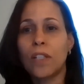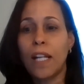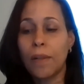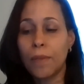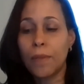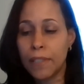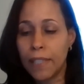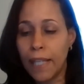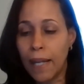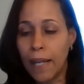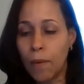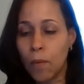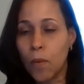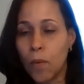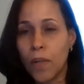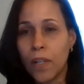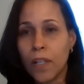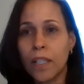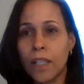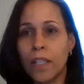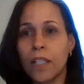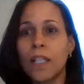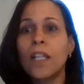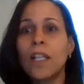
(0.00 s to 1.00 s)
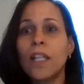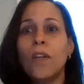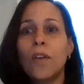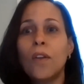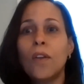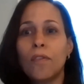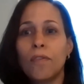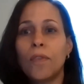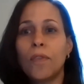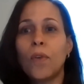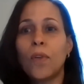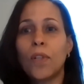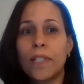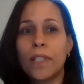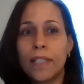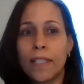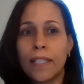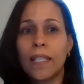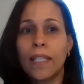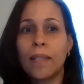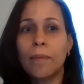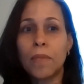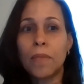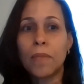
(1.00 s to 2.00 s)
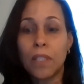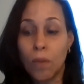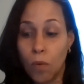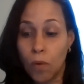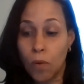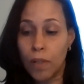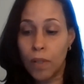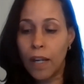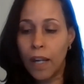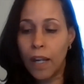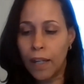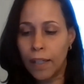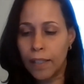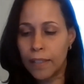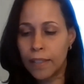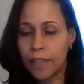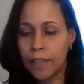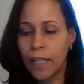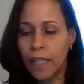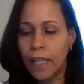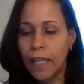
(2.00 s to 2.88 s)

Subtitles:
How is that working for teams or not?